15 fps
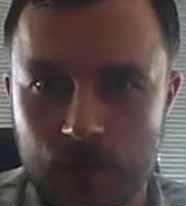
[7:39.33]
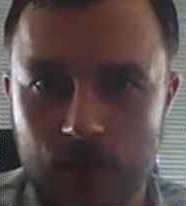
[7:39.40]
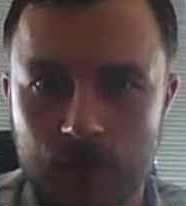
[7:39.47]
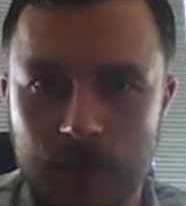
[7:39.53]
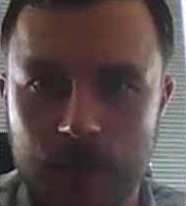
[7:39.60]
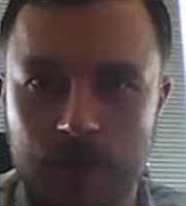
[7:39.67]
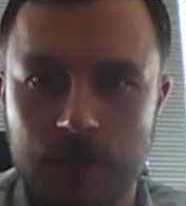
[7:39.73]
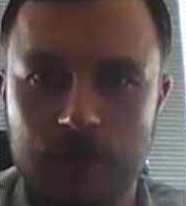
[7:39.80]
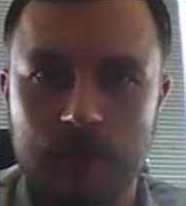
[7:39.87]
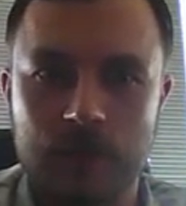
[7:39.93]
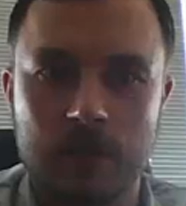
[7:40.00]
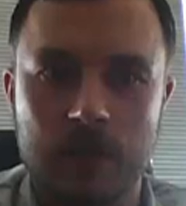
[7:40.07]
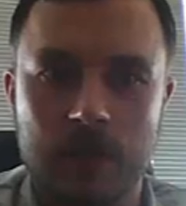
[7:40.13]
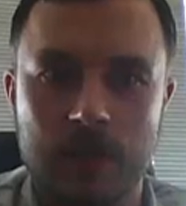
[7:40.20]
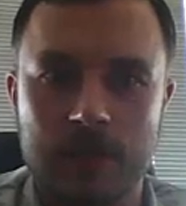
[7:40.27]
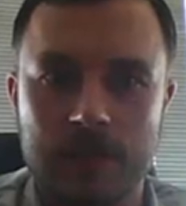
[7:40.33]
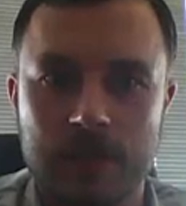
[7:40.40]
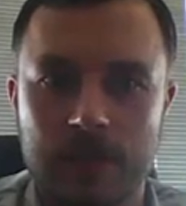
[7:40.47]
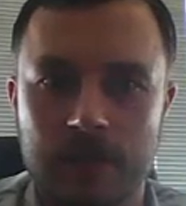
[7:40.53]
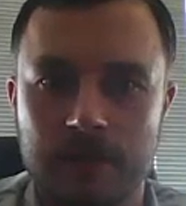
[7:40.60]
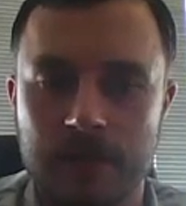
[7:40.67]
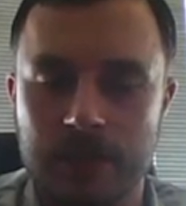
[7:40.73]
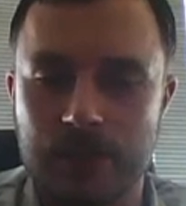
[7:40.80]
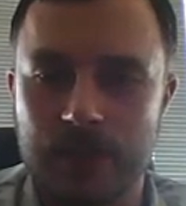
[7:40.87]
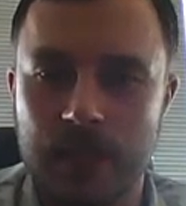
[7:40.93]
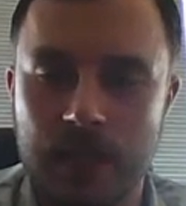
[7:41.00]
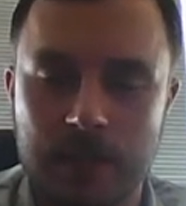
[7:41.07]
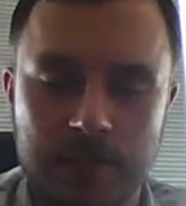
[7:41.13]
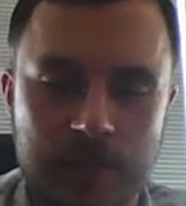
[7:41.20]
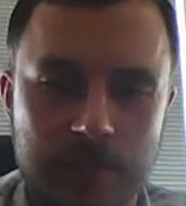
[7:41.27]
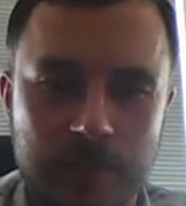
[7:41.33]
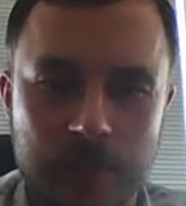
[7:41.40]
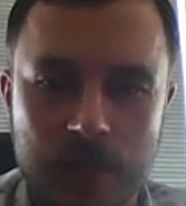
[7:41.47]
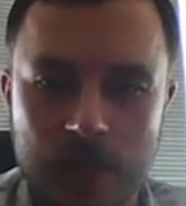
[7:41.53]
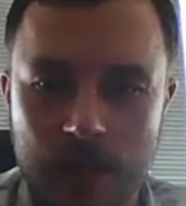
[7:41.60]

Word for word: where we can uh, select featured items.